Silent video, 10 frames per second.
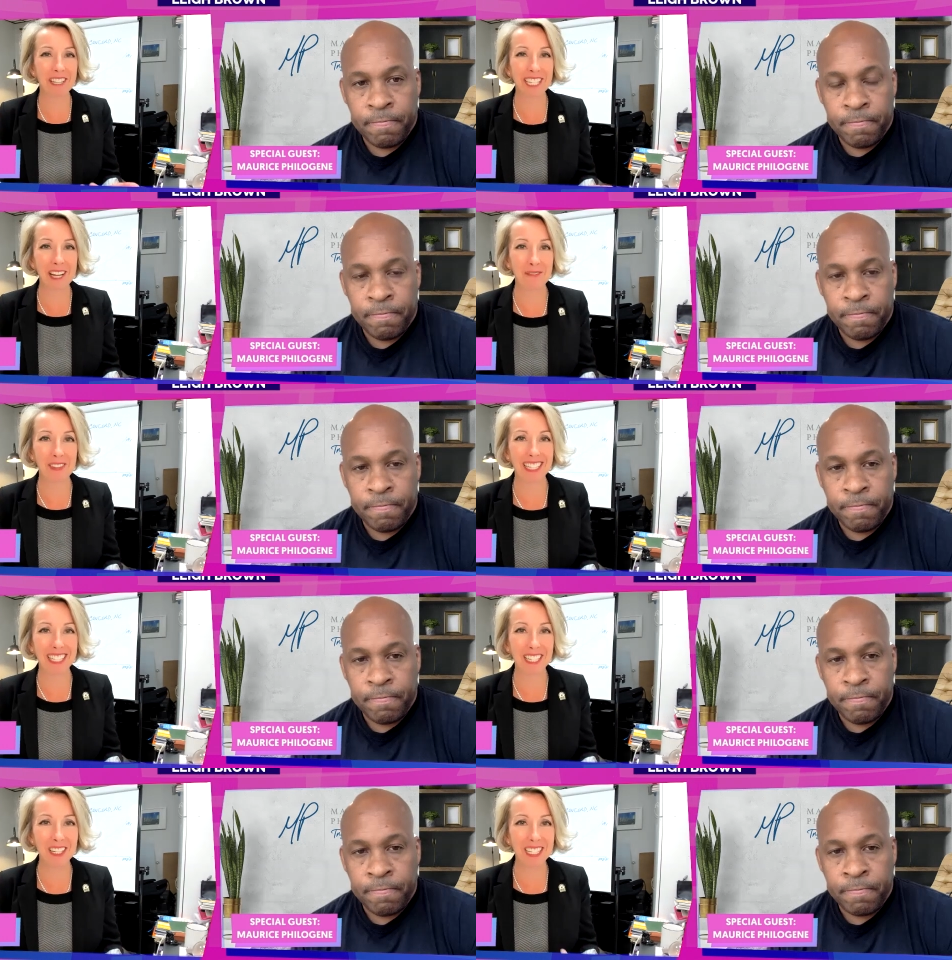Speaker 1: stuff is. The
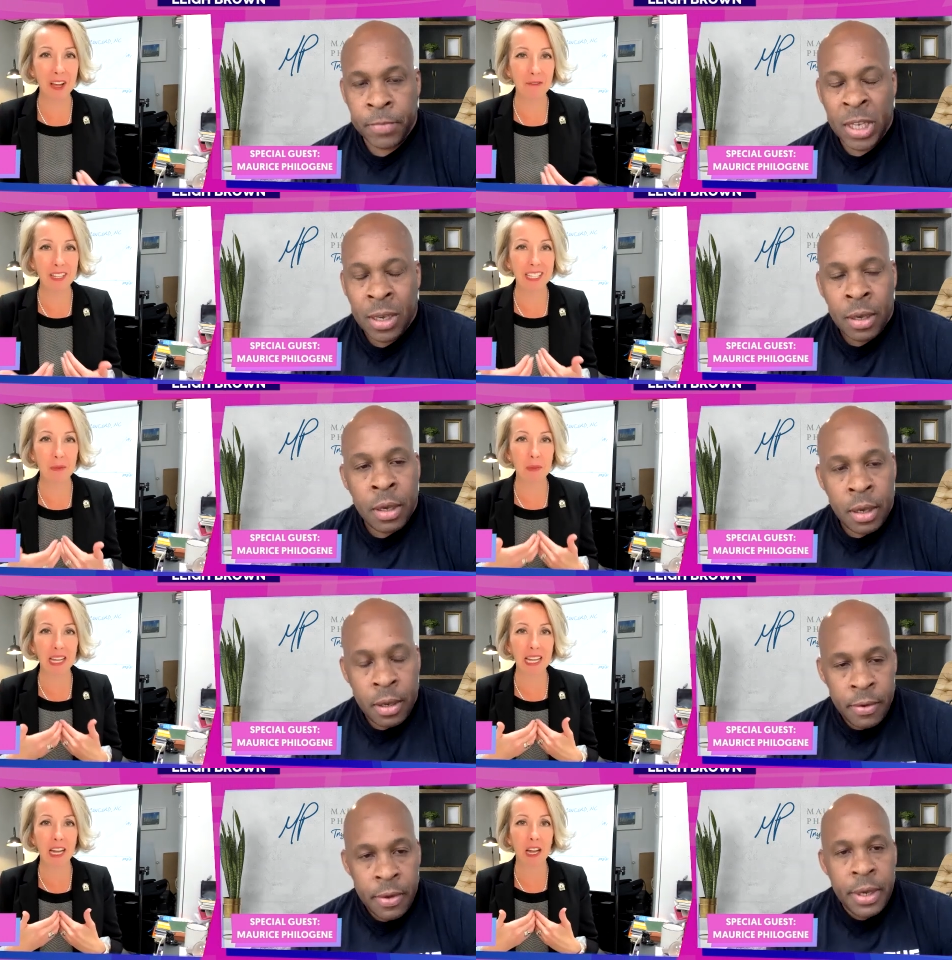good stuff is in
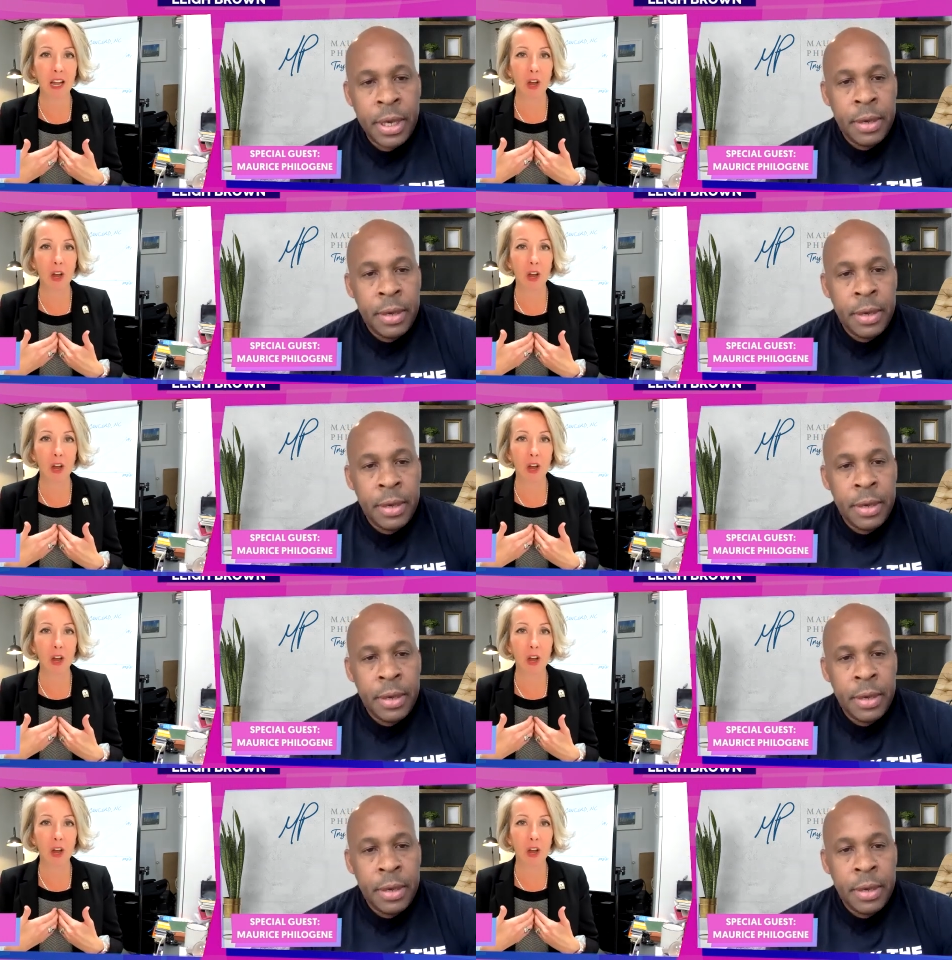being